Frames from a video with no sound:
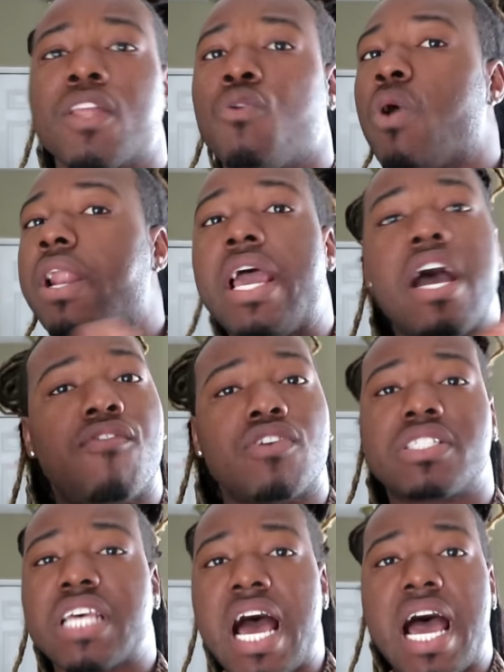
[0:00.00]
Whatever
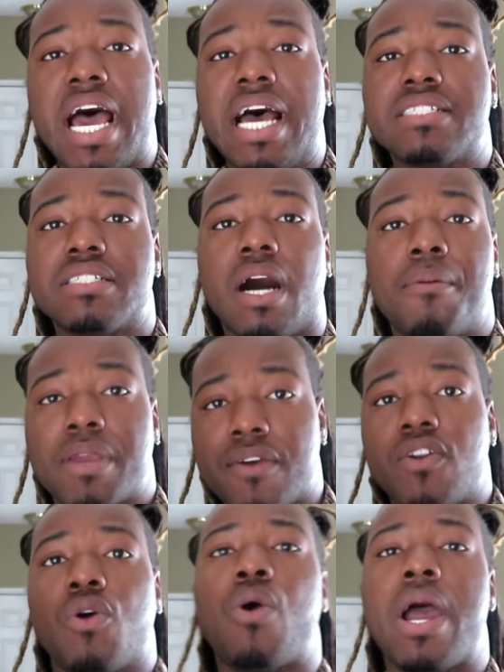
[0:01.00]
size, I'm
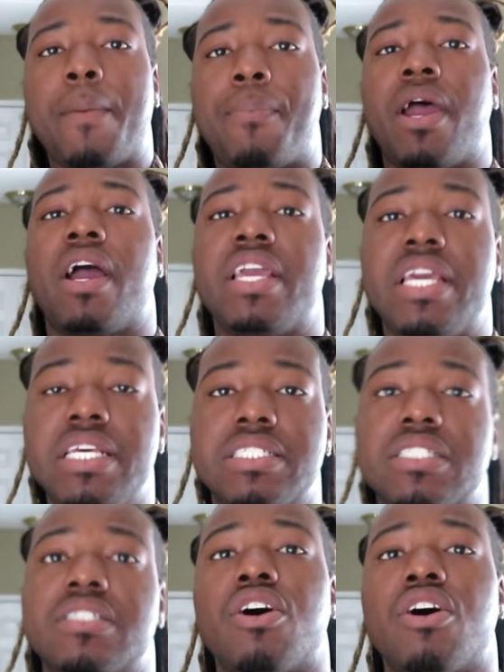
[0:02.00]
giving away a pair of Yeezys.